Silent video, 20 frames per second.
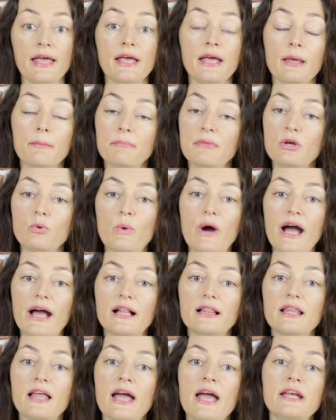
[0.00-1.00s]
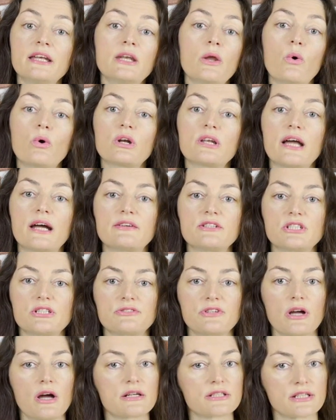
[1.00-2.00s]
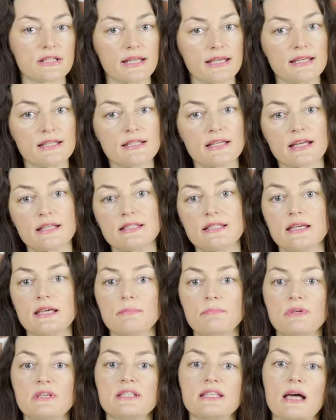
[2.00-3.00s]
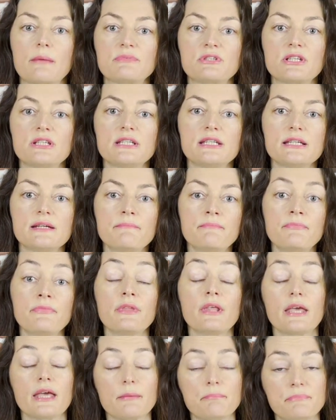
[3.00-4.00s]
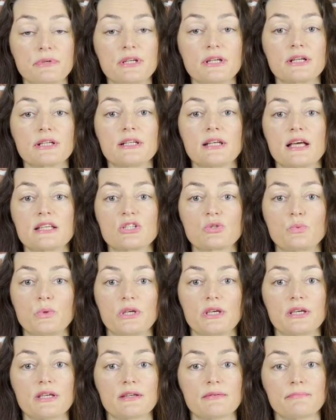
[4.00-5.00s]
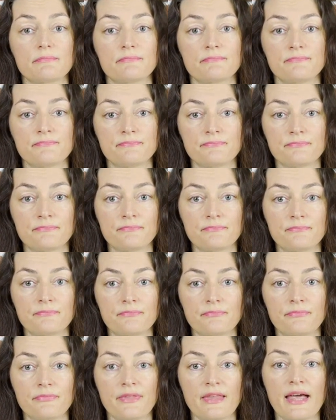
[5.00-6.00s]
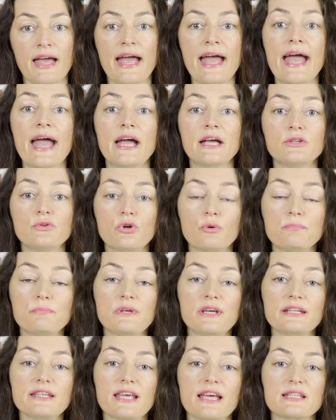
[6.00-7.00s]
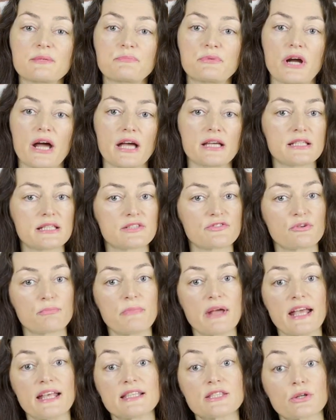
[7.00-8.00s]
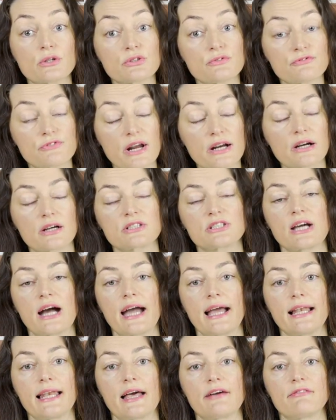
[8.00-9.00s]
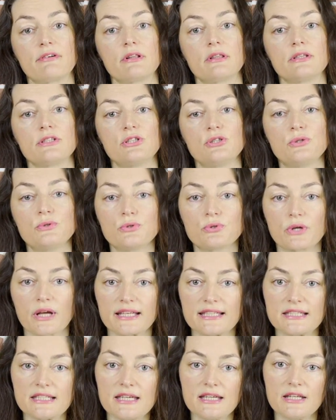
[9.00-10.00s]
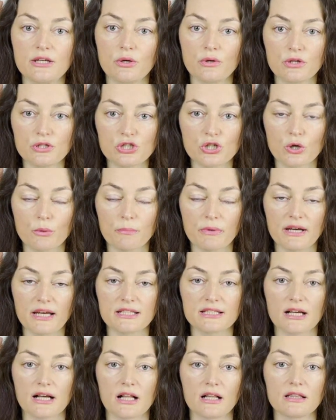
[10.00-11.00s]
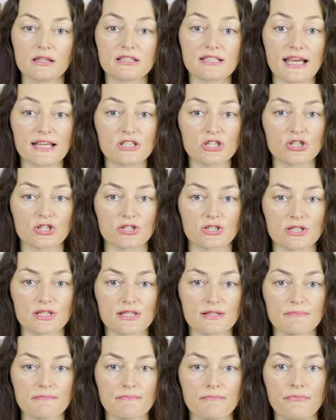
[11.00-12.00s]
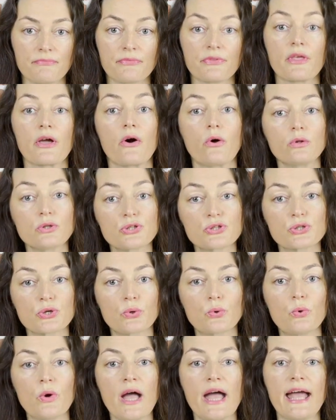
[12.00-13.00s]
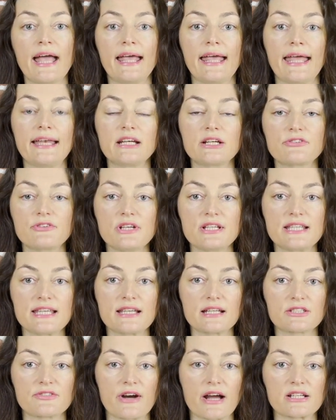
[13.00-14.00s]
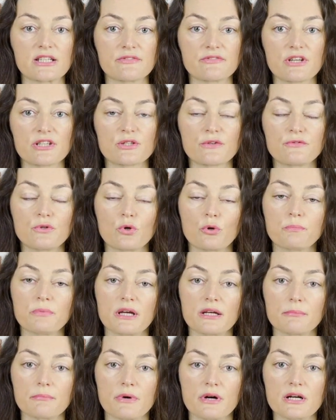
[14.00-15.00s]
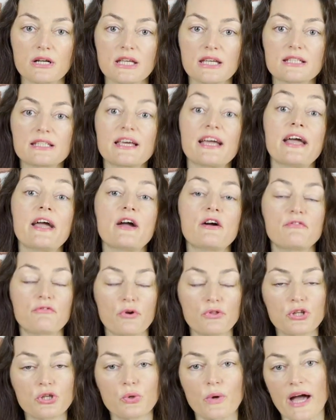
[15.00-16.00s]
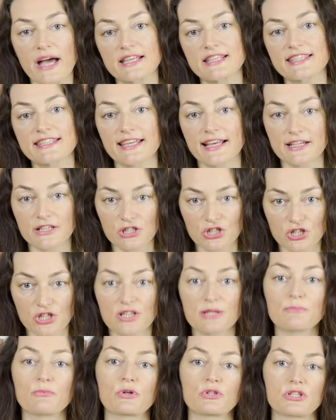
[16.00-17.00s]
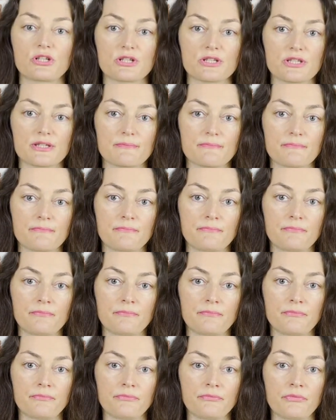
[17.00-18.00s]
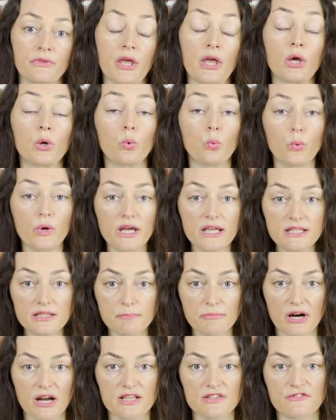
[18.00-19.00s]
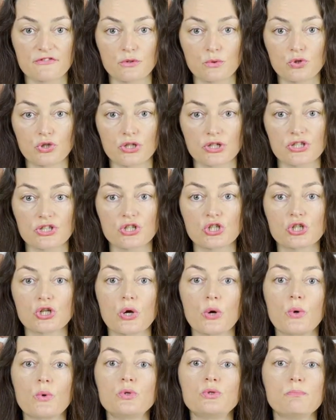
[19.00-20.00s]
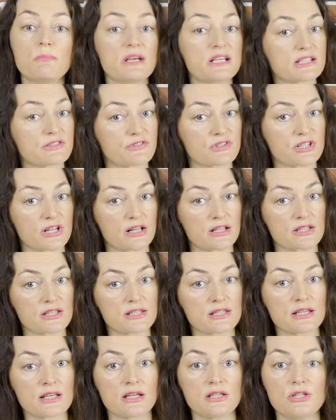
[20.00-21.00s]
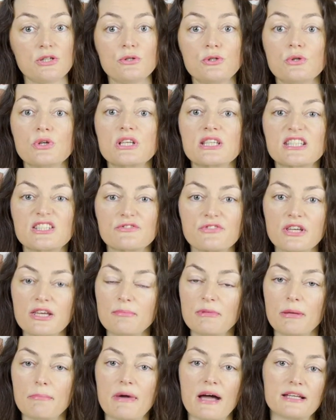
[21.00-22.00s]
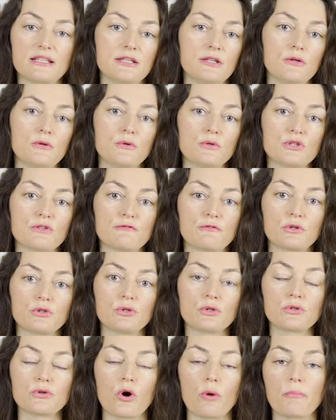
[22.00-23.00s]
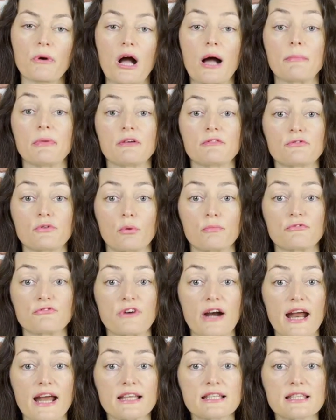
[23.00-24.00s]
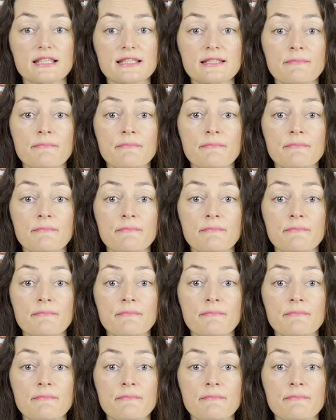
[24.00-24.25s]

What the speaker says: Meanwhile, no clarity regarding Indian DAP subsidy appeared last week. European gas price remains on record high level due to continuing geopolitical tensions. Also, increasing attractiveness of European market for the US LNG exporters. Wheat price futures showed mixed results due to extremely bad news for new crop coming from France,